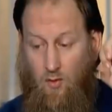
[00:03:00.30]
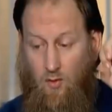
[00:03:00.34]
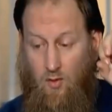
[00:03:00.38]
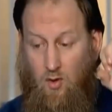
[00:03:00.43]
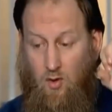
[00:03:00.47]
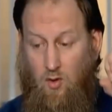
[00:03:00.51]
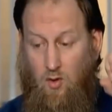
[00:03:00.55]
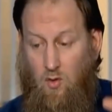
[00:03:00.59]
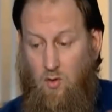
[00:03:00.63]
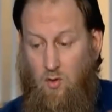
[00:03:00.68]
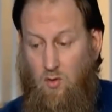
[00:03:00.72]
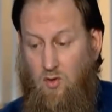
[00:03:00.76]
or
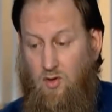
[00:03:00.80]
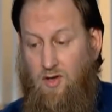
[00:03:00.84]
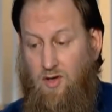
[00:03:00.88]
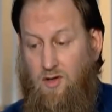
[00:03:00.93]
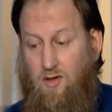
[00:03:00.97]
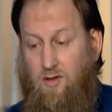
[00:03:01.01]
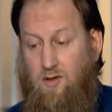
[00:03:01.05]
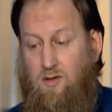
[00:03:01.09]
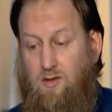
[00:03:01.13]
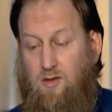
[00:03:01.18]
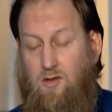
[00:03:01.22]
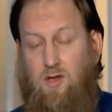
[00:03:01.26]
a
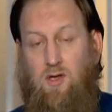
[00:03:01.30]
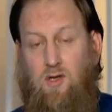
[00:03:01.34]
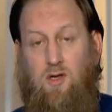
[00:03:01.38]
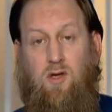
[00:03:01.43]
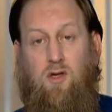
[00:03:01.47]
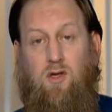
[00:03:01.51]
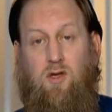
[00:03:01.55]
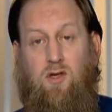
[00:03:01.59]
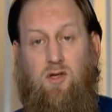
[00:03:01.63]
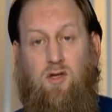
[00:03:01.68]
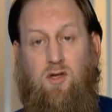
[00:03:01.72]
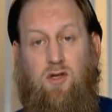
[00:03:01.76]
horn
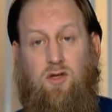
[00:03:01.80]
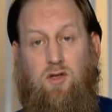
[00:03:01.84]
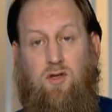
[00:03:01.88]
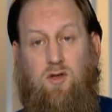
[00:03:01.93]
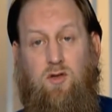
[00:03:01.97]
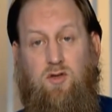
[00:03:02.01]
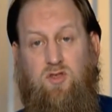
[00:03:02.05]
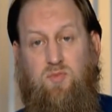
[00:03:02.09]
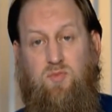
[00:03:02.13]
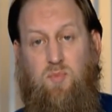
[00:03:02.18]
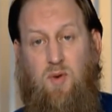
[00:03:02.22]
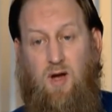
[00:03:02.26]

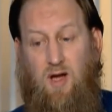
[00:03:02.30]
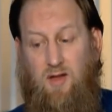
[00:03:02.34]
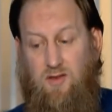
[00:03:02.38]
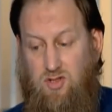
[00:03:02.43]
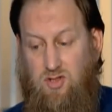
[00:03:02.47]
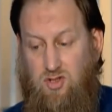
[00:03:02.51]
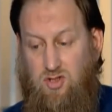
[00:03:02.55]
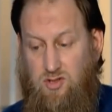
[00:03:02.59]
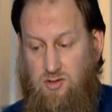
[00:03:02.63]
used by the